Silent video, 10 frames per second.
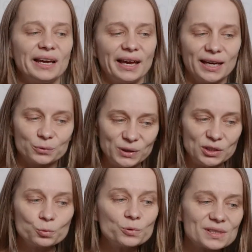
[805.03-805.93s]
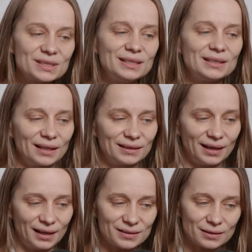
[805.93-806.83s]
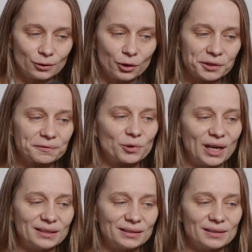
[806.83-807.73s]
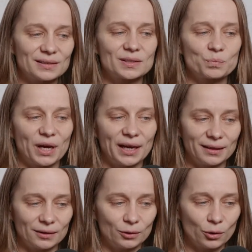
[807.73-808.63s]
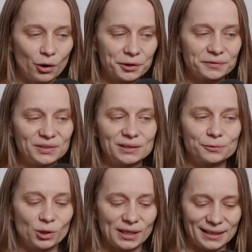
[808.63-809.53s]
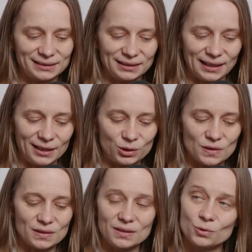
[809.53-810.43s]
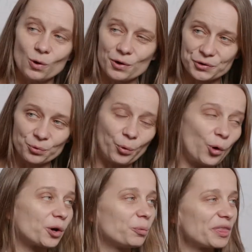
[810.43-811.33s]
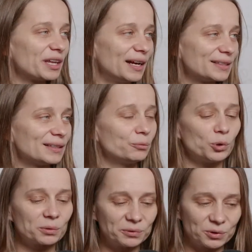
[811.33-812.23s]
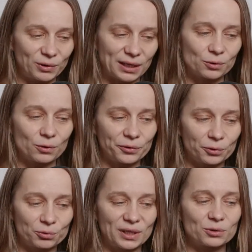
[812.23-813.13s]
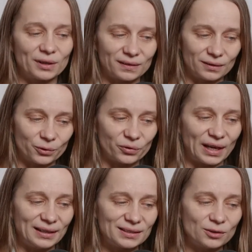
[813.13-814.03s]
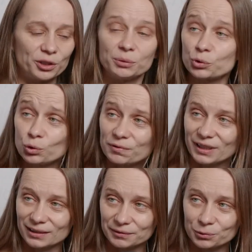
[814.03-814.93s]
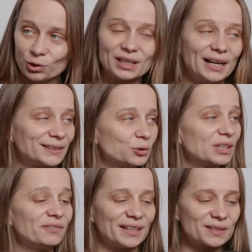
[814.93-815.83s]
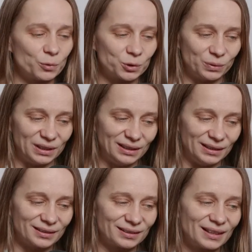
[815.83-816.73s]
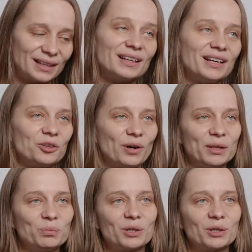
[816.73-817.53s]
And we do see that there is a lot of readiness by a lot of these forecasting agencies to also work with us and work with the Red Cross or Red Crescent Society on improving the forecast to give us what we need, right?